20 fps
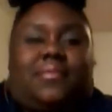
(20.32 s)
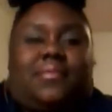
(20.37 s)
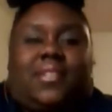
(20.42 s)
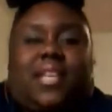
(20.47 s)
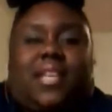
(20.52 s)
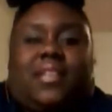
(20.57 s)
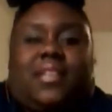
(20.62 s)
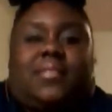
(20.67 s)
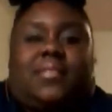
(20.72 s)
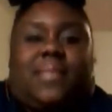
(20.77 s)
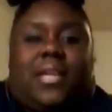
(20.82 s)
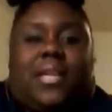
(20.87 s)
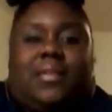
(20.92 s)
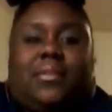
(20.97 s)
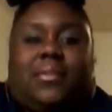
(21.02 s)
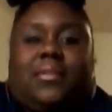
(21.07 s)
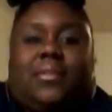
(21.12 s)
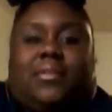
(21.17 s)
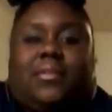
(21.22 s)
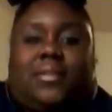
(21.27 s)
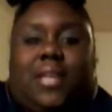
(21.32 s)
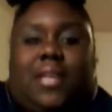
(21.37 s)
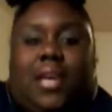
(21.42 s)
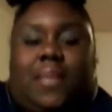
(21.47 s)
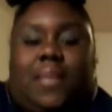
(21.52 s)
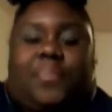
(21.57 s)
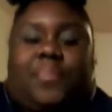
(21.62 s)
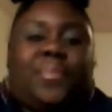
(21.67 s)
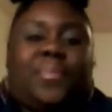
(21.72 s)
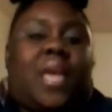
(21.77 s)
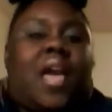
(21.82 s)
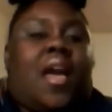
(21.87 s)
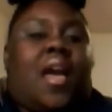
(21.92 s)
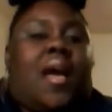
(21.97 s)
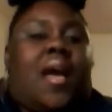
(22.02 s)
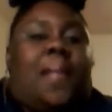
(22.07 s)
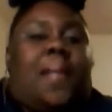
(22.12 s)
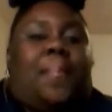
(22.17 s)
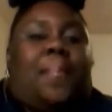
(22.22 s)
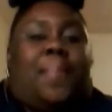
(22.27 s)
That's Malibu, yeah.
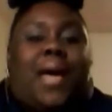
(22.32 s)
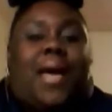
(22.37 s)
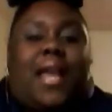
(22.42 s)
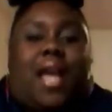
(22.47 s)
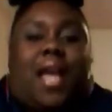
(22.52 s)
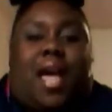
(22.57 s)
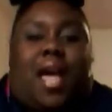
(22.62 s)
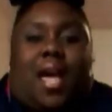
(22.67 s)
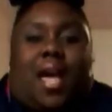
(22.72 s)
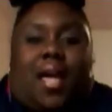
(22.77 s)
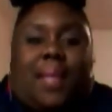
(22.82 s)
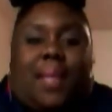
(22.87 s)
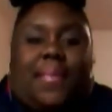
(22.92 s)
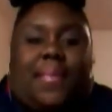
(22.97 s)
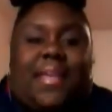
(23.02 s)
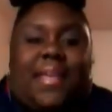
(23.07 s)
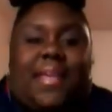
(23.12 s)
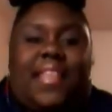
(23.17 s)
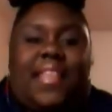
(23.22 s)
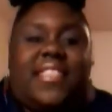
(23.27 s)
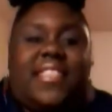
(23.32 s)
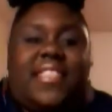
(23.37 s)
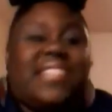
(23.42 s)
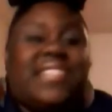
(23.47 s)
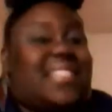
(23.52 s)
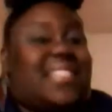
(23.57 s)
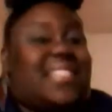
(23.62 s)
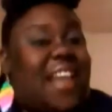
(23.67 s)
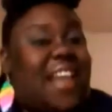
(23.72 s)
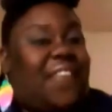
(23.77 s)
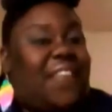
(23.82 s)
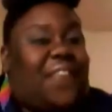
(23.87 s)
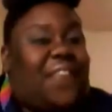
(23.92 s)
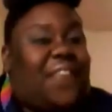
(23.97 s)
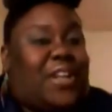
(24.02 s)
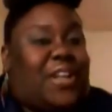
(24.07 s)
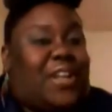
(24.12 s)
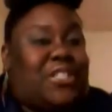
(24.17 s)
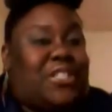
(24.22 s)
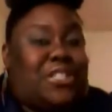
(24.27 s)
But this is our
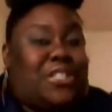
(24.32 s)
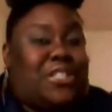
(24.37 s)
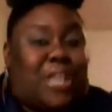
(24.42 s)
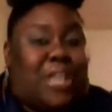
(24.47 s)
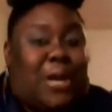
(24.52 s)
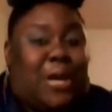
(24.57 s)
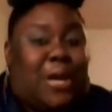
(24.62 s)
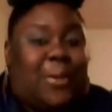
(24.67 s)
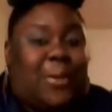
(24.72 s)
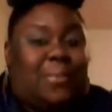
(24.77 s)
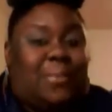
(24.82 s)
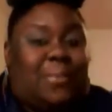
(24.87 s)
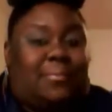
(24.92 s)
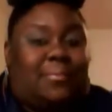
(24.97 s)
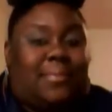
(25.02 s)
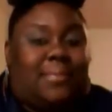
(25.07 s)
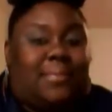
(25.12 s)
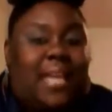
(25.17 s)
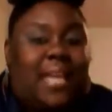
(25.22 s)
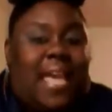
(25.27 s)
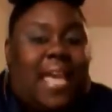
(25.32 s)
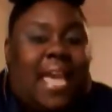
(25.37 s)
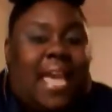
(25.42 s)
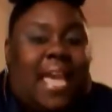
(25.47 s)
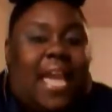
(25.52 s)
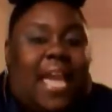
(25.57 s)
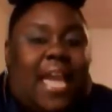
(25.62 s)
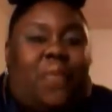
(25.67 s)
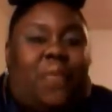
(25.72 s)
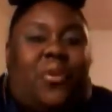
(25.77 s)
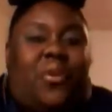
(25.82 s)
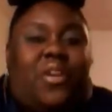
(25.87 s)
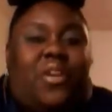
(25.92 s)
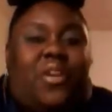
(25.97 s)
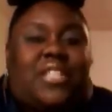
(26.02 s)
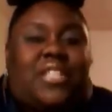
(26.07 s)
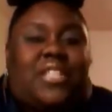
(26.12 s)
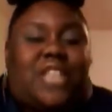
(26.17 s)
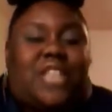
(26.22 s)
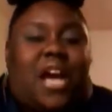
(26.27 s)
first show. And we're
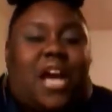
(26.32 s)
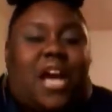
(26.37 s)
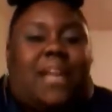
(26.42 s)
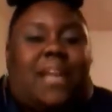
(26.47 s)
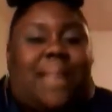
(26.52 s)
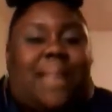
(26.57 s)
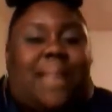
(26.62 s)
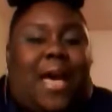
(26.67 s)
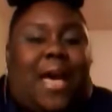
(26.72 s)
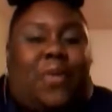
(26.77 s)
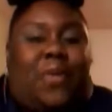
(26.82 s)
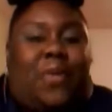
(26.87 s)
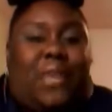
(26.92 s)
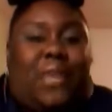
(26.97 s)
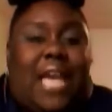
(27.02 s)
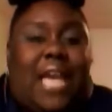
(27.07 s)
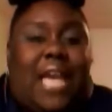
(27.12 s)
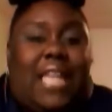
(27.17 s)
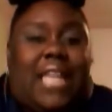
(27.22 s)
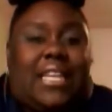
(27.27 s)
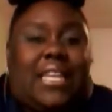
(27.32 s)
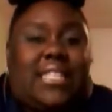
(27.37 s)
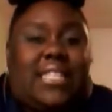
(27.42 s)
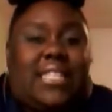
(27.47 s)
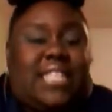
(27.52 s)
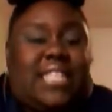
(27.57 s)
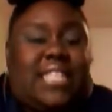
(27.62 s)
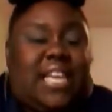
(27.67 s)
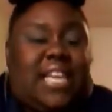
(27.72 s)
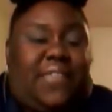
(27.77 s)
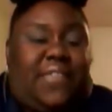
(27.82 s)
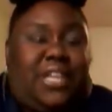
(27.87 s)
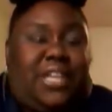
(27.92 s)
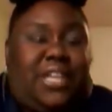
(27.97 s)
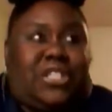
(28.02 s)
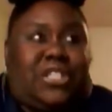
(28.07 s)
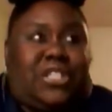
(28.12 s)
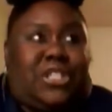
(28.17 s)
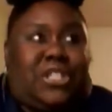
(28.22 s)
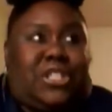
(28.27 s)
going to talk about reality
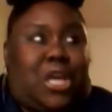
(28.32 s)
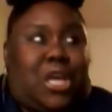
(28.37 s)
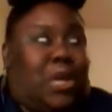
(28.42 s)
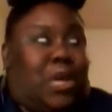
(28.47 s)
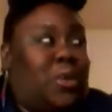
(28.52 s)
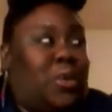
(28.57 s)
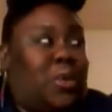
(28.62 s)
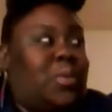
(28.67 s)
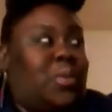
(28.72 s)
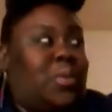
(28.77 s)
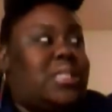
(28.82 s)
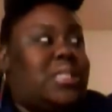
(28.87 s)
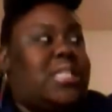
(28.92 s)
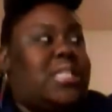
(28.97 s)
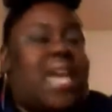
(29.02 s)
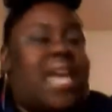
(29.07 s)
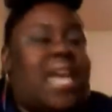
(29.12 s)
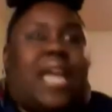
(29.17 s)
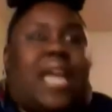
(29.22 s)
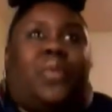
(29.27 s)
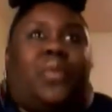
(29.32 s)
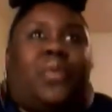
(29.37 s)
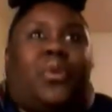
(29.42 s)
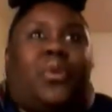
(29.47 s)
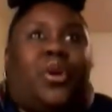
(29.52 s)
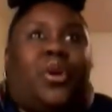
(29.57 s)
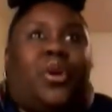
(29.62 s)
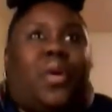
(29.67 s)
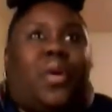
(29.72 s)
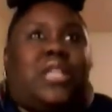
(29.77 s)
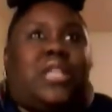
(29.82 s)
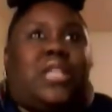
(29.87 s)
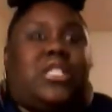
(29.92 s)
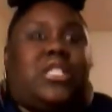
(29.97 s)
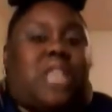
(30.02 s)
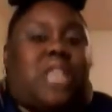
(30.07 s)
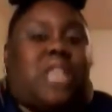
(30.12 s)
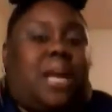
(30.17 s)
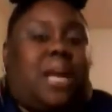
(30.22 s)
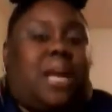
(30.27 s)
TV shows. And we're going
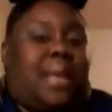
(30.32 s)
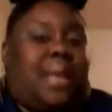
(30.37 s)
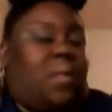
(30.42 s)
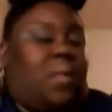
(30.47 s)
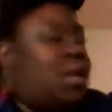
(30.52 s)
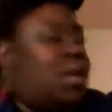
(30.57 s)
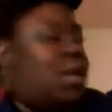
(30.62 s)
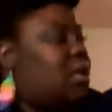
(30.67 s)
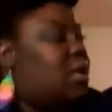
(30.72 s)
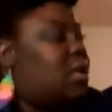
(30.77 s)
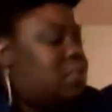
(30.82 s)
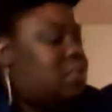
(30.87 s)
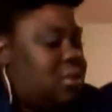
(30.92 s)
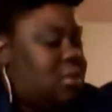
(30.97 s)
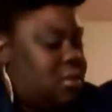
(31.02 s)
to talk about what else?